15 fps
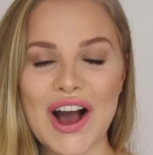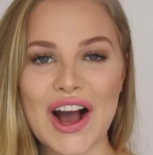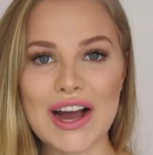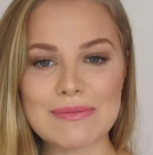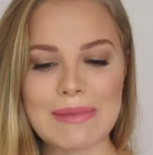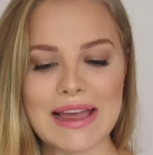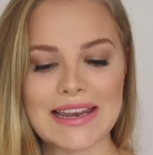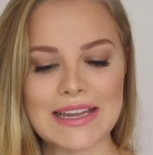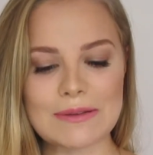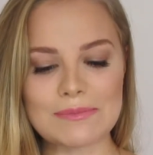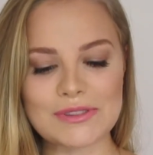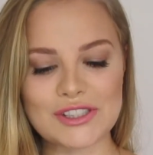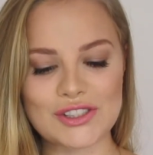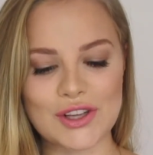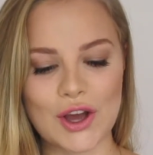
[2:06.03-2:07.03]
on my
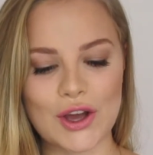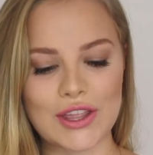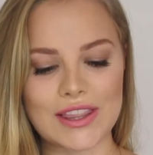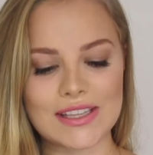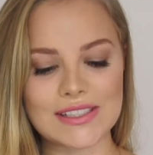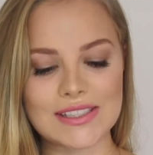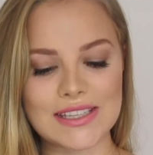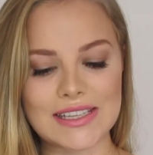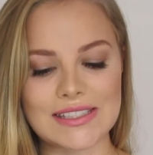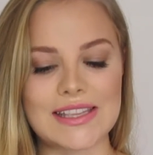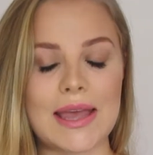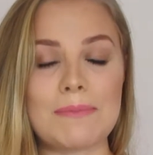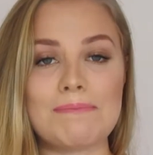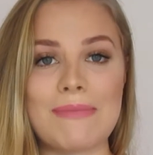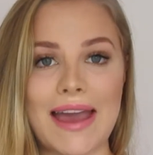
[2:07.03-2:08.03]
lips, so this is
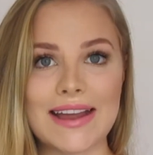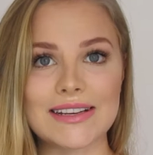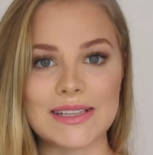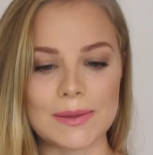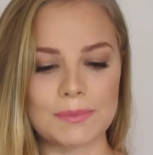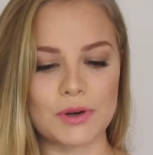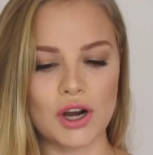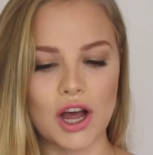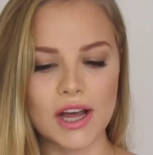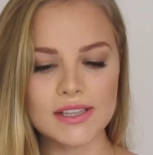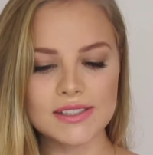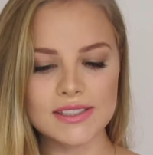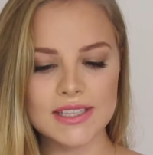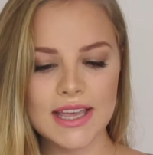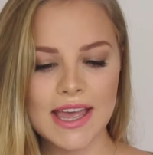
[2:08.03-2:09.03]
a matte lip
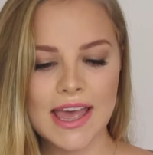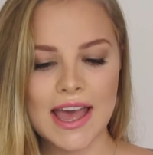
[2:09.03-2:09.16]
gloss.